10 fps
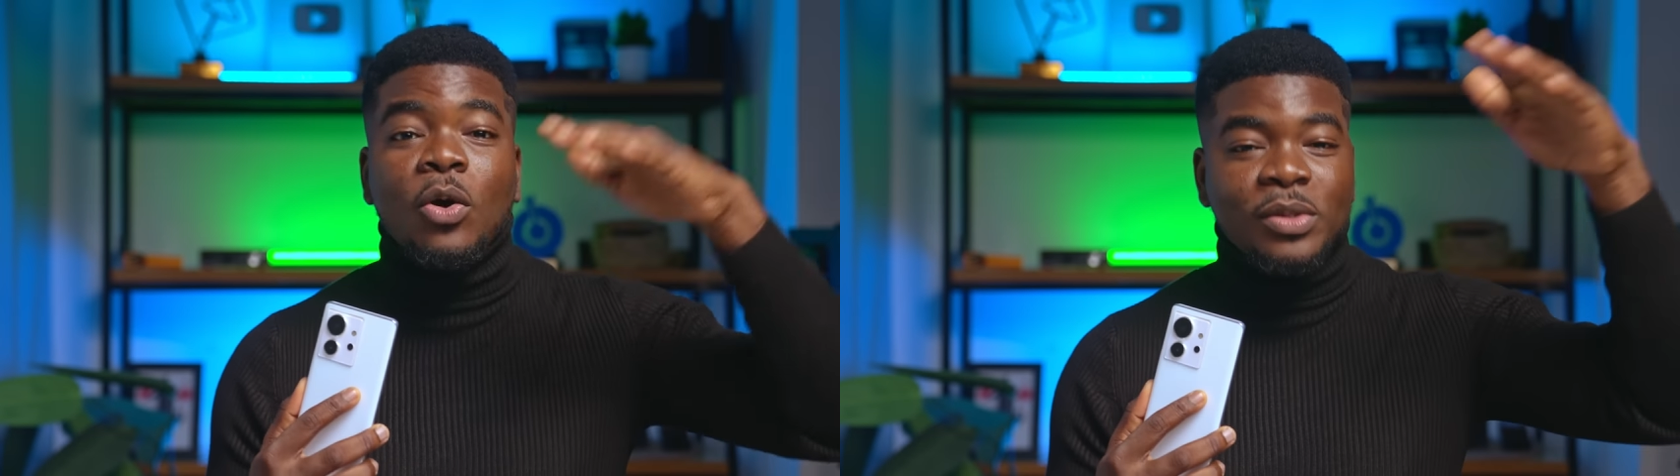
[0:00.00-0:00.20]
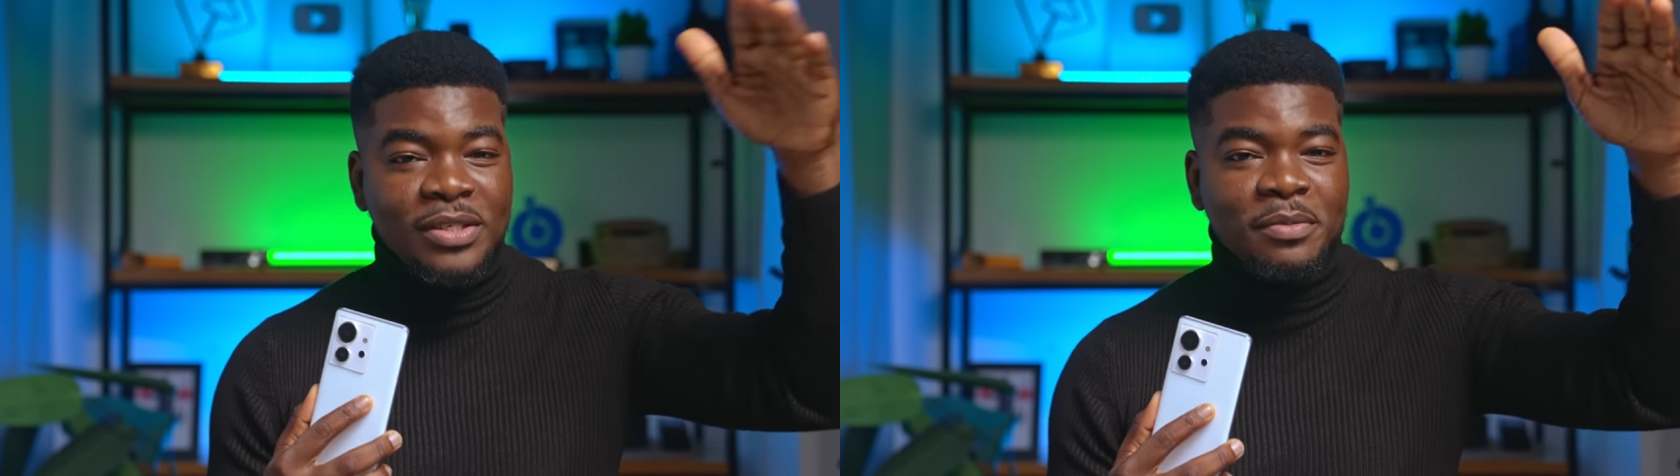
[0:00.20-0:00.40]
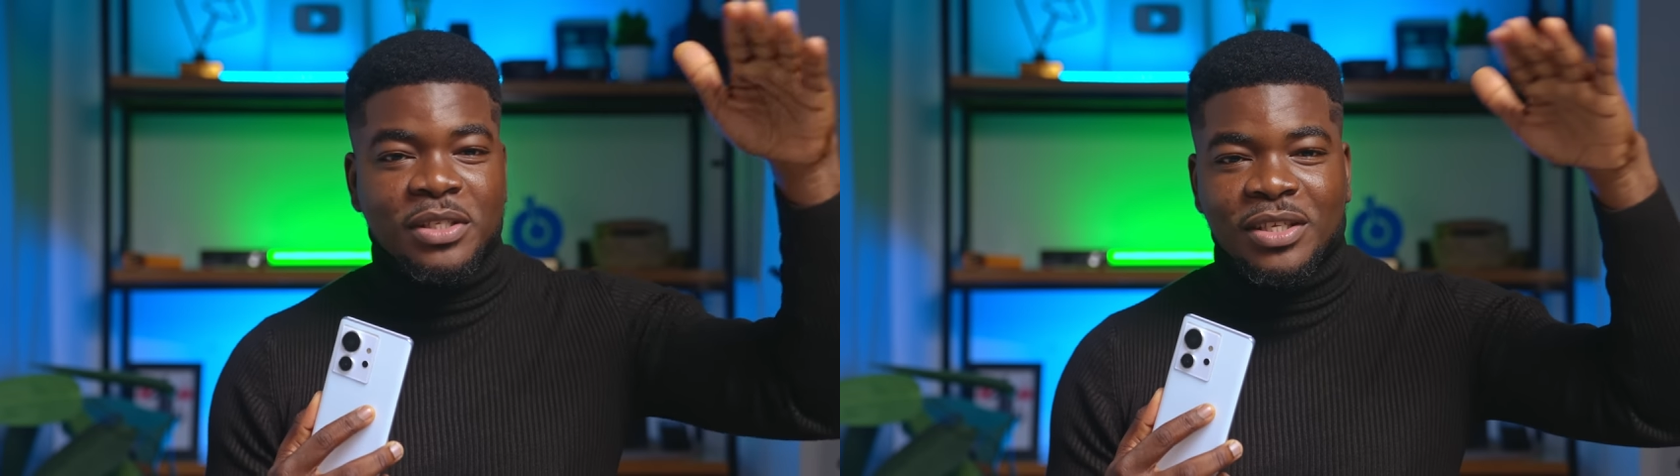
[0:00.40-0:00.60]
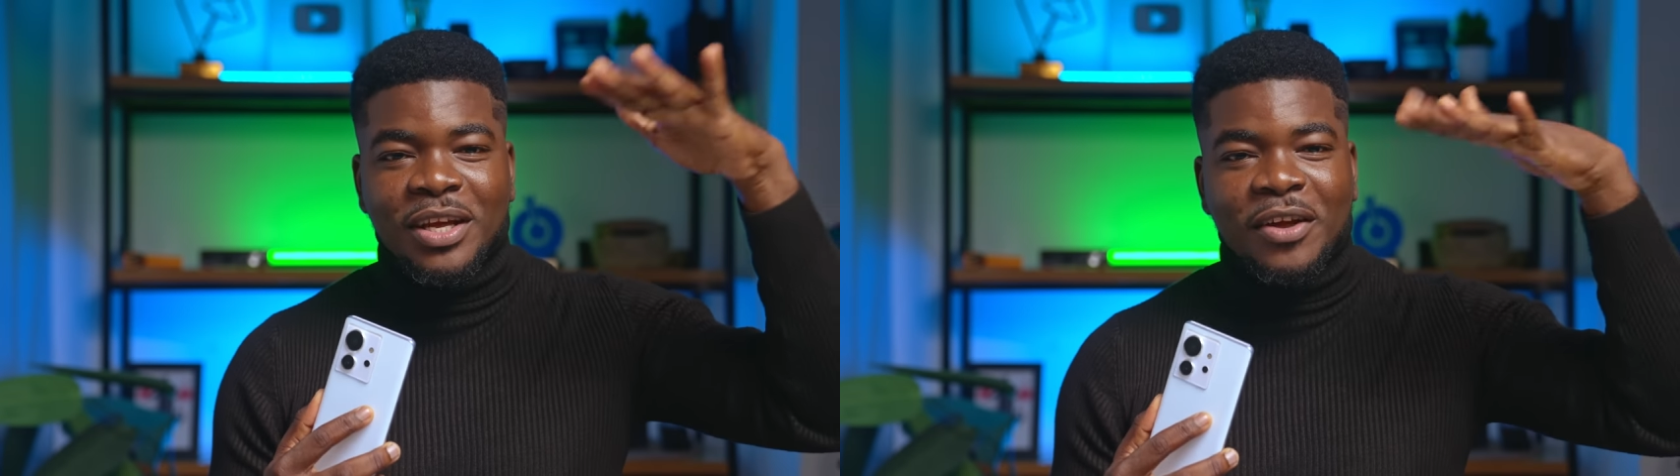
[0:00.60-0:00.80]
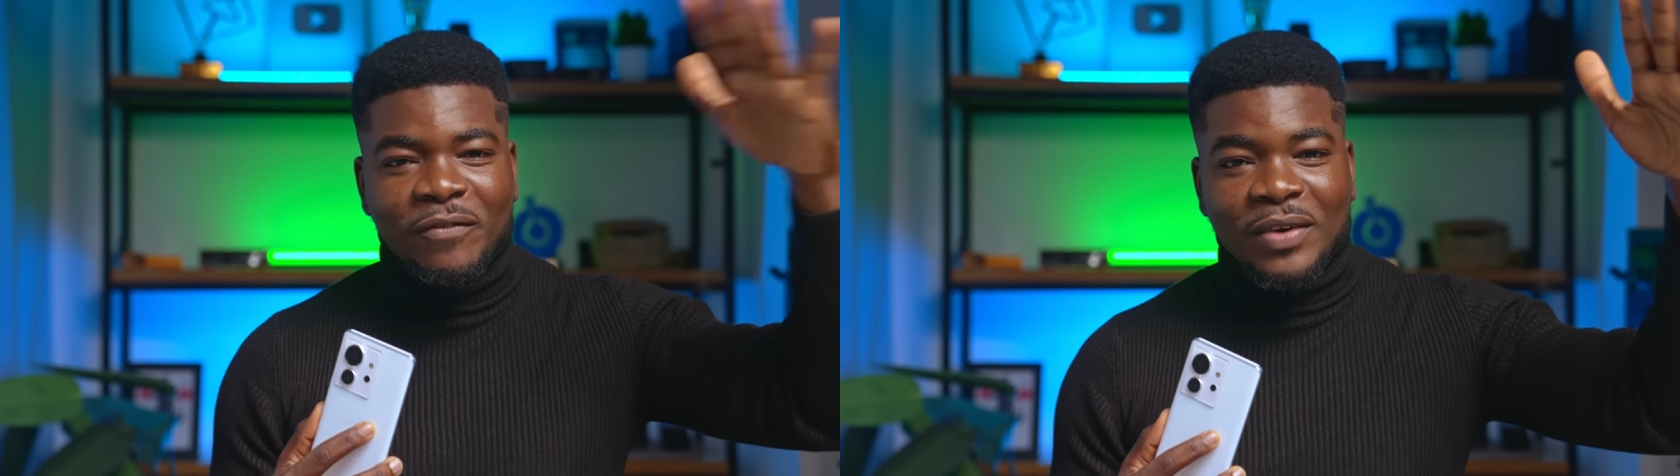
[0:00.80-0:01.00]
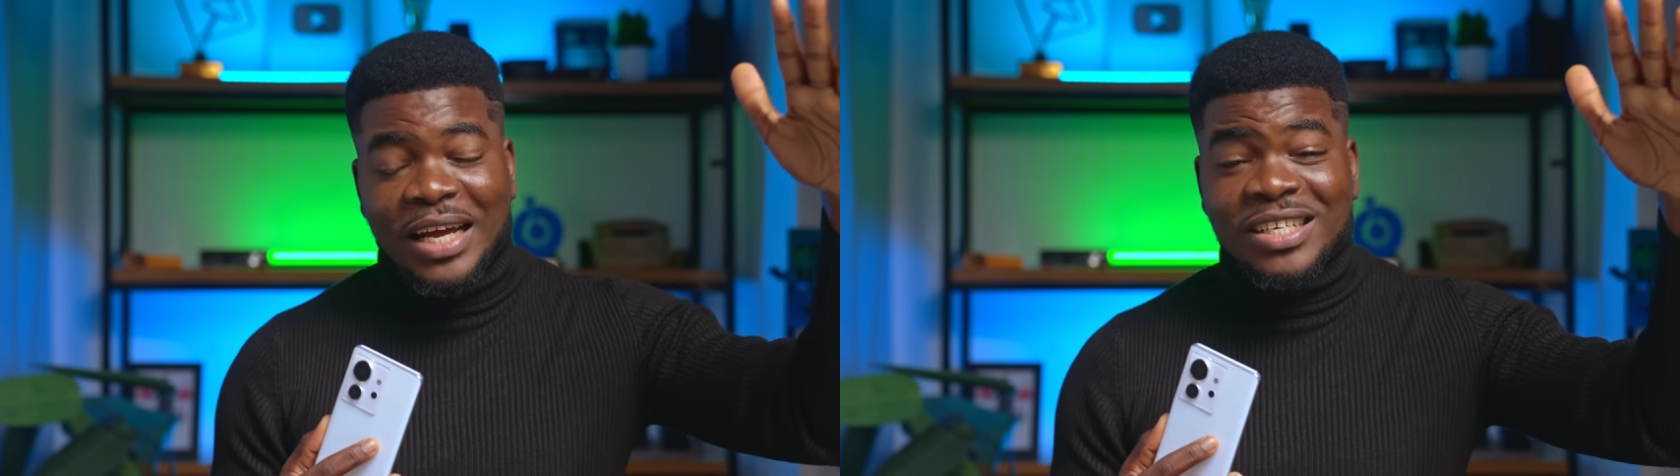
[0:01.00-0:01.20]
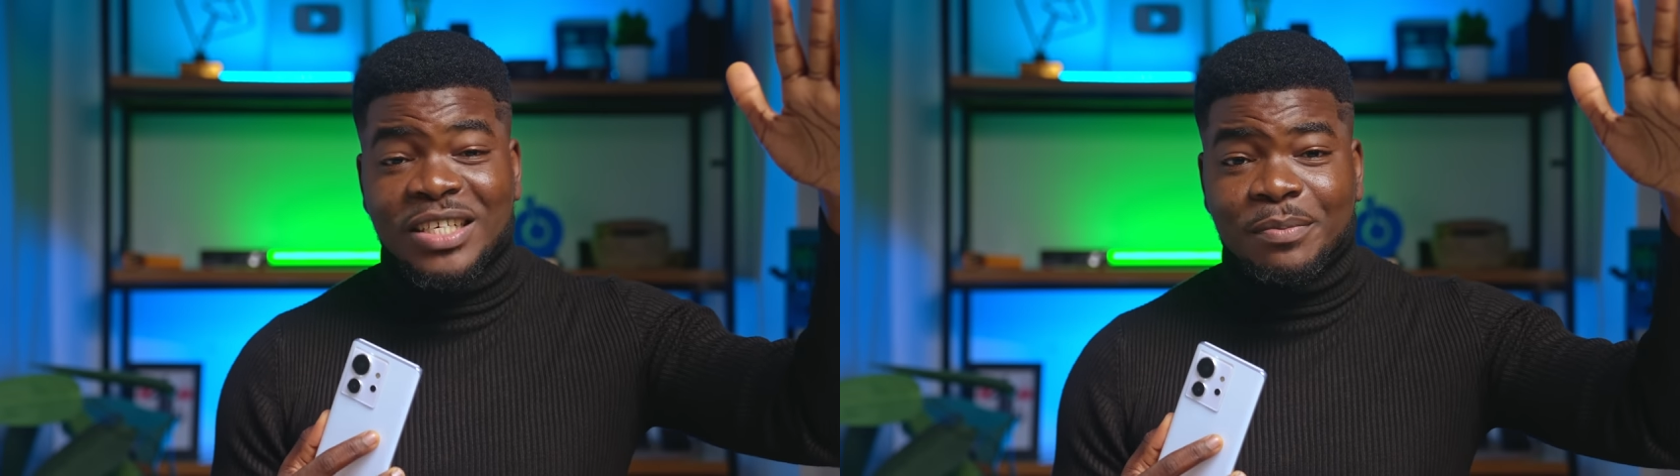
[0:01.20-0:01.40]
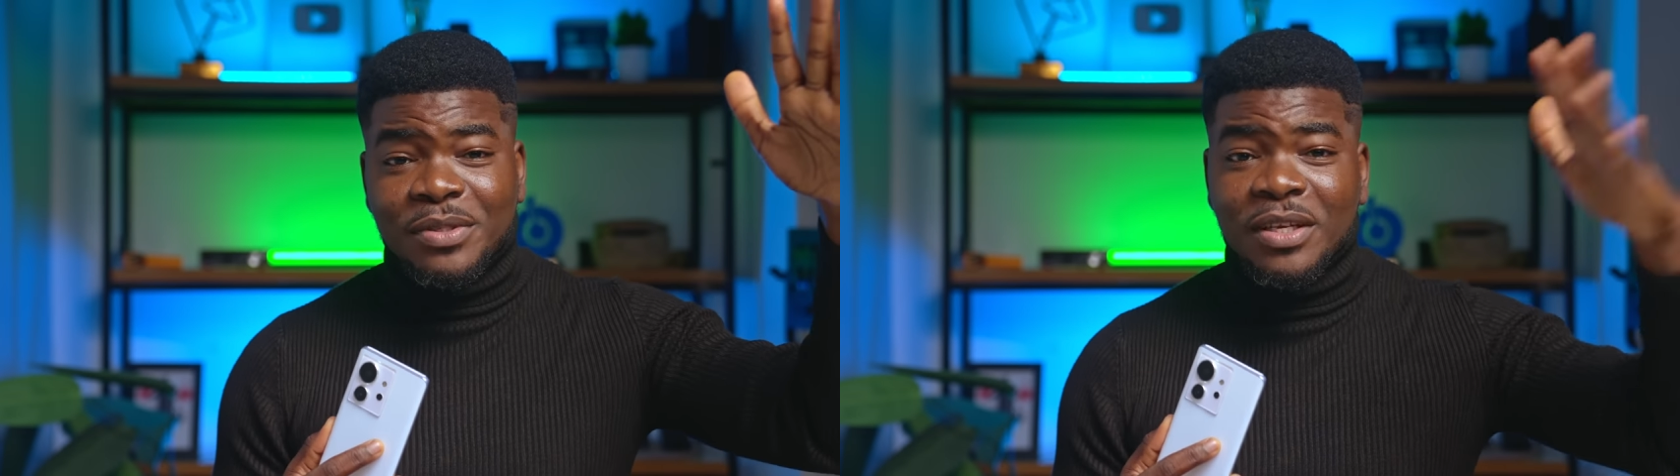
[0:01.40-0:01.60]
ultimate
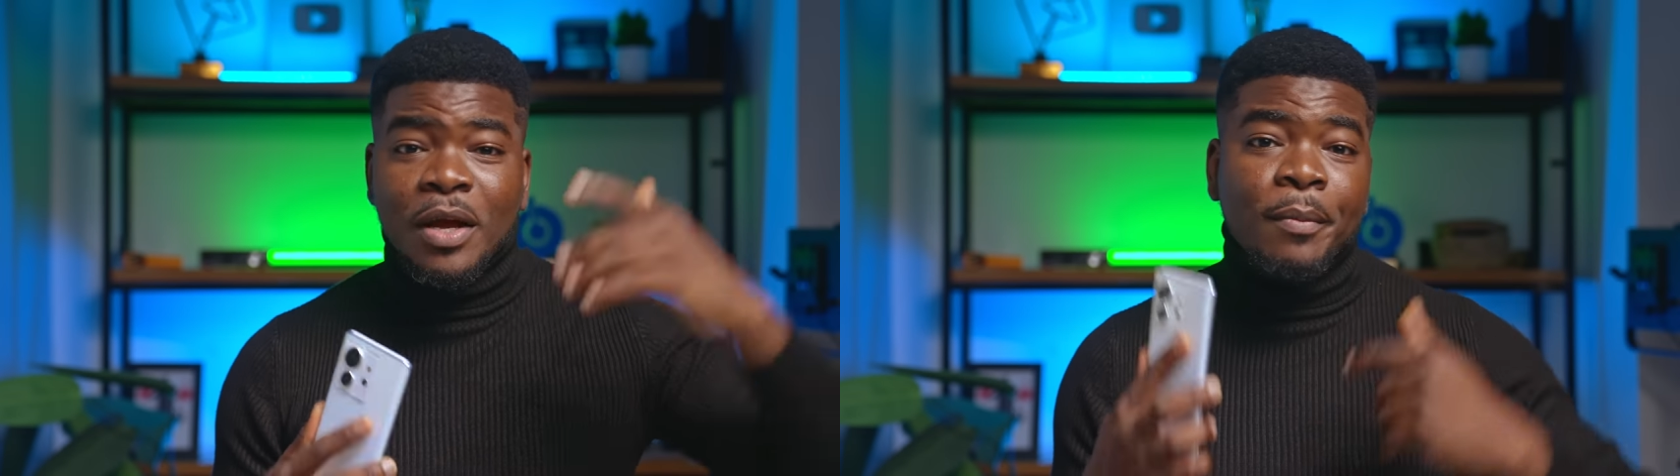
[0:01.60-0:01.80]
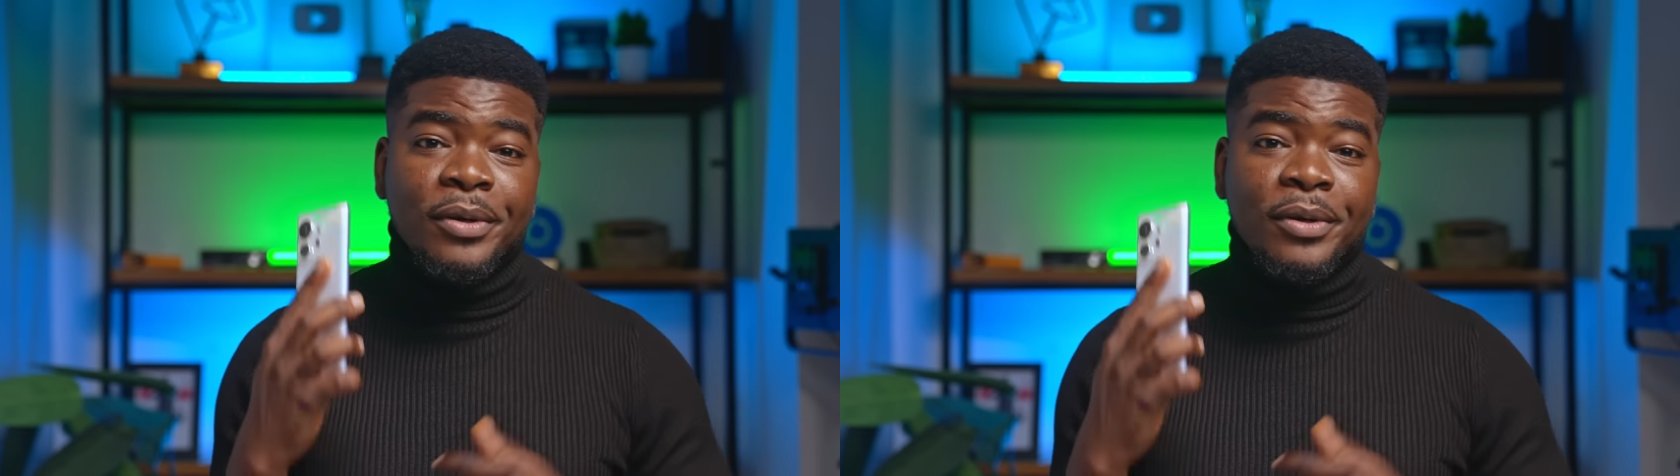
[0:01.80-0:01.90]
flagships,